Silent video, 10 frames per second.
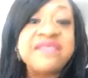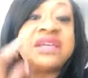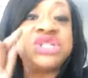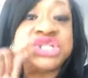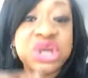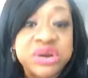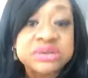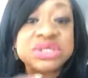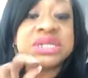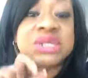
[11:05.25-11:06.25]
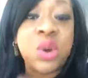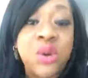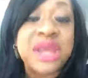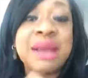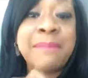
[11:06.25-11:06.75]
The church is
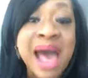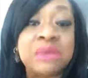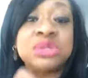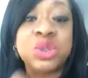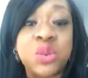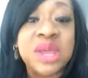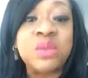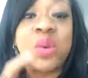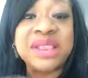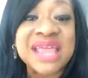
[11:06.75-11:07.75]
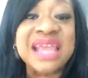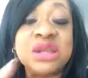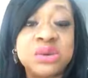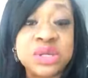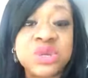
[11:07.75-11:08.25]
going about doing what they
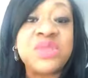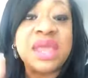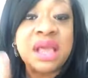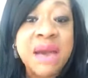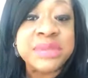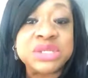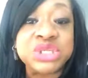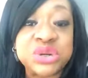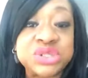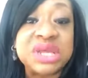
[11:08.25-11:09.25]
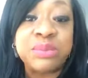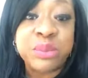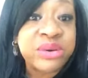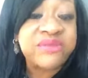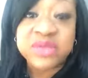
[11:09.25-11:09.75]
know to do. They come into church, they
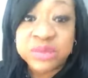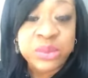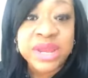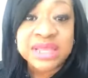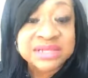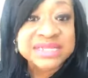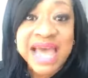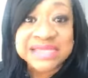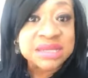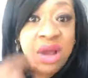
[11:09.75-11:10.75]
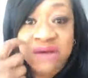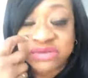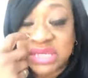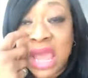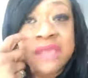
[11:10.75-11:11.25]
prayerfully bring in their tithes, their
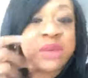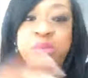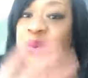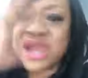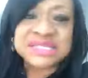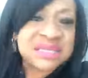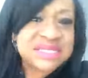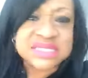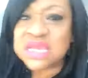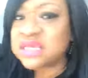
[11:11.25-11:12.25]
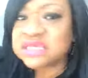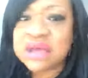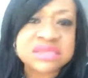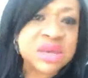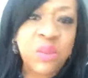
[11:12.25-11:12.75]
offerings, they're praising, they're singing
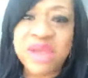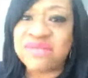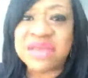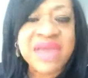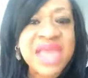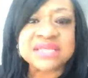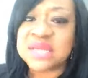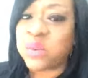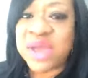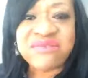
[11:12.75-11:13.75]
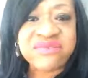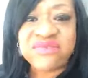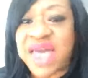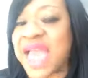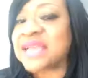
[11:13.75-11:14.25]
songs, they're waving their hands, they're waving
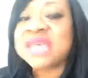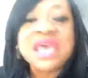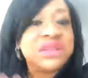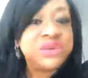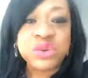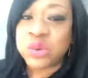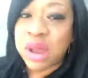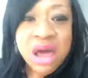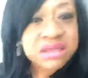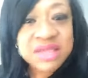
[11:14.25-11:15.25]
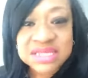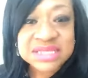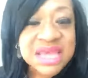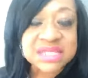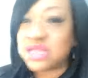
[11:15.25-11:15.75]
flags, they're doing all of these
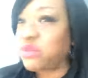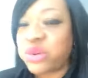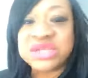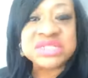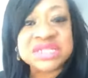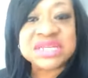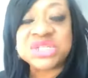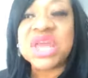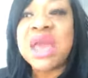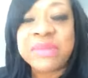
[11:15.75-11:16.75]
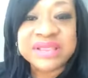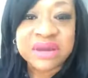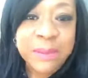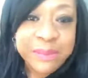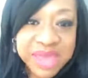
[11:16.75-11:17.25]
things, they're preaching and teaching. But
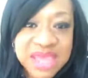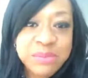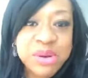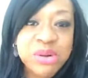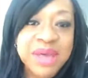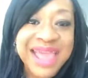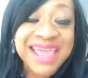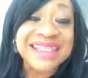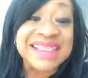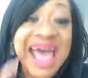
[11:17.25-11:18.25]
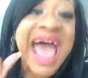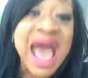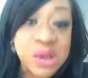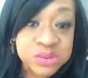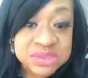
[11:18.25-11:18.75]
there are people in the
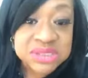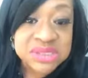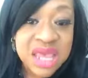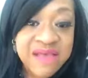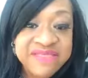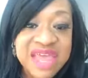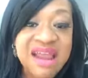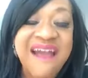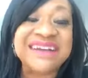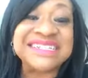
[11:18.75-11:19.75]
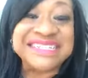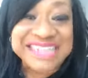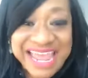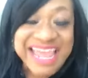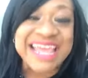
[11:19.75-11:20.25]
house that are
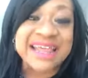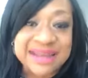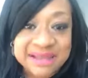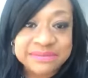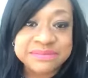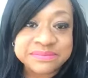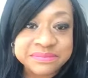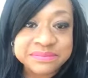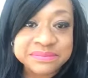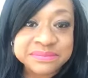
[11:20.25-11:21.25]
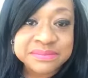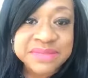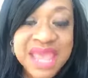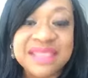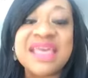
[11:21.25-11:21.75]
dead.
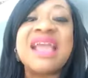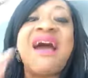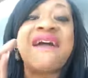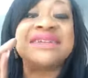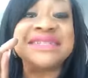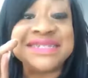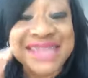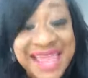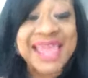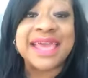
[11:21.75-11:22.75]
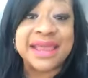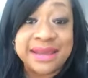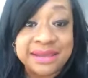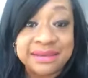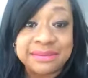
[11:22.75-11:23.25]
They are dead.